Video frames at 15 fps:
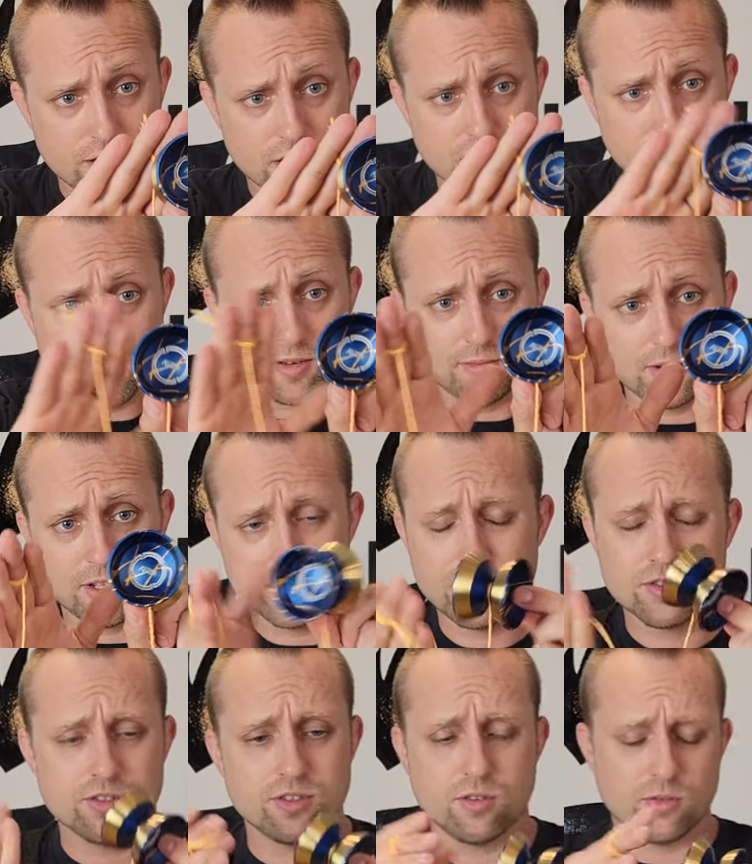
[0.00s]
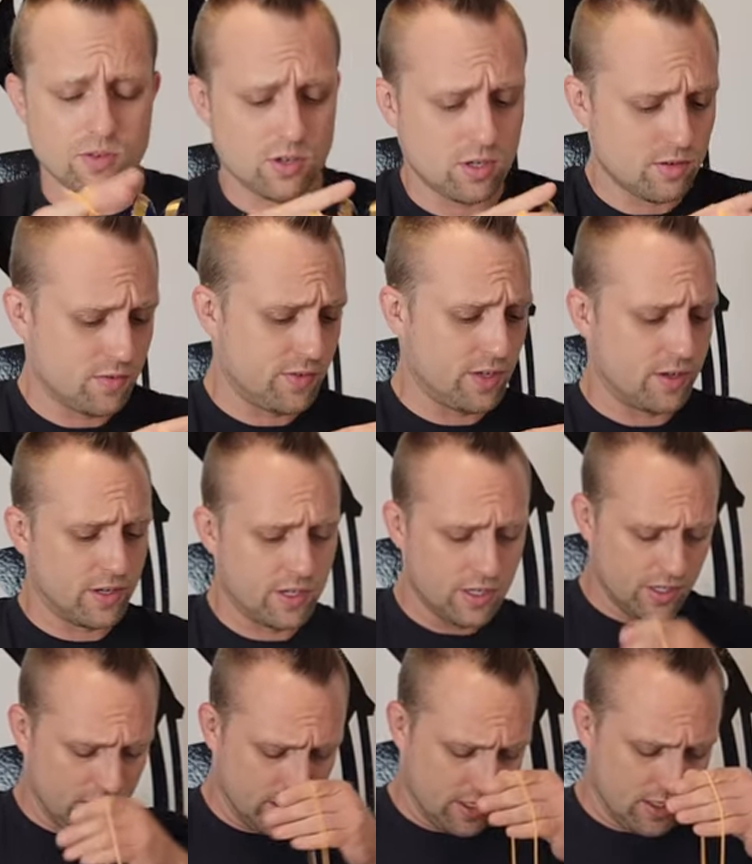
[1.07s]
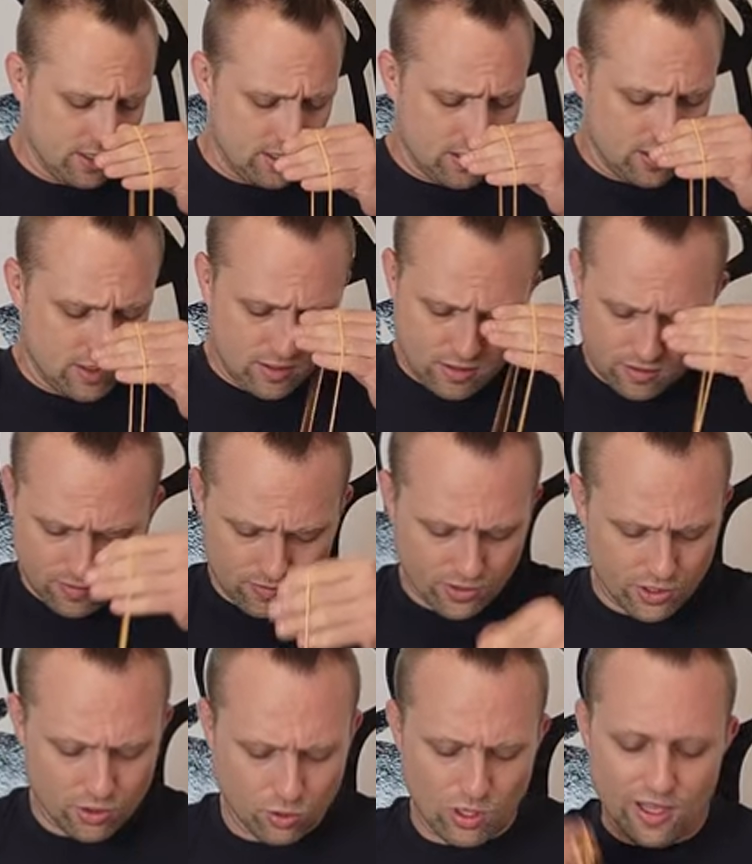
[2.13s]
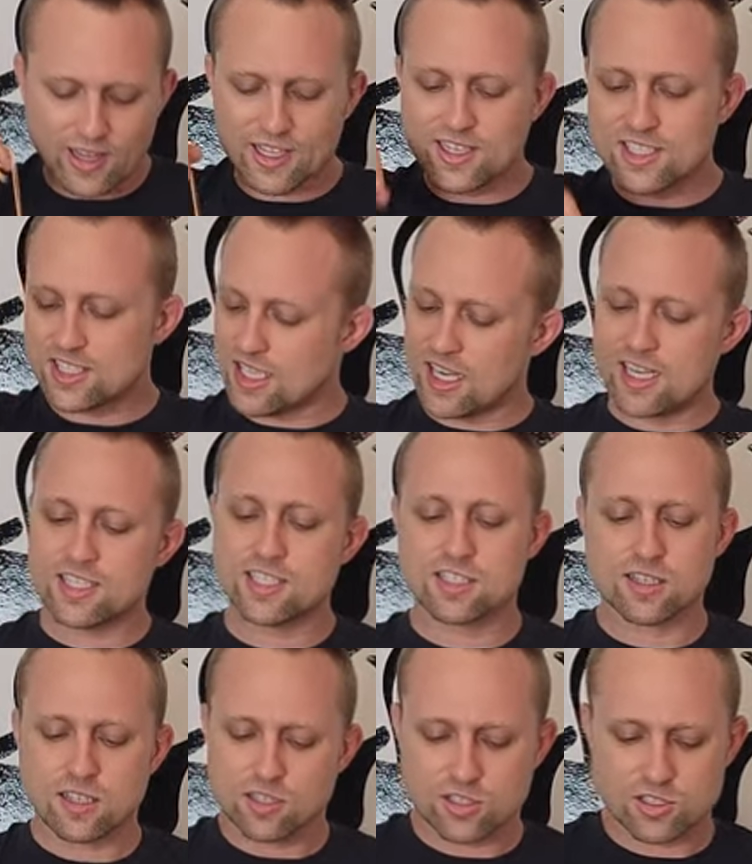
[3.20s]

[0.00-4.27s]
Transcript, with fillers: Um, just overall, very, very cool. I like the size. It's a little